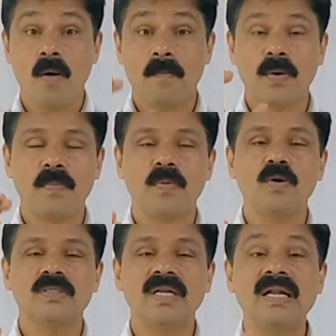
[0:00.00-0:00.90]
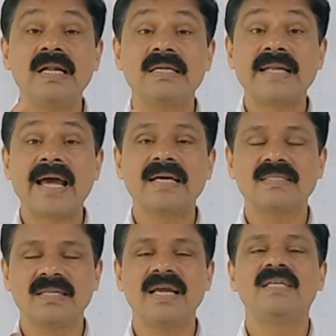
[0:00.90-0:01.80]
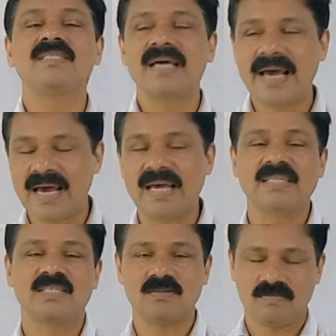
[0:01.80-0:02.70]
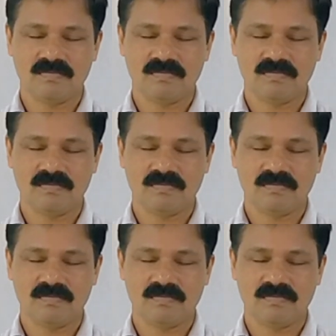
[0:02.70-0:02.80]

proportional tax rates as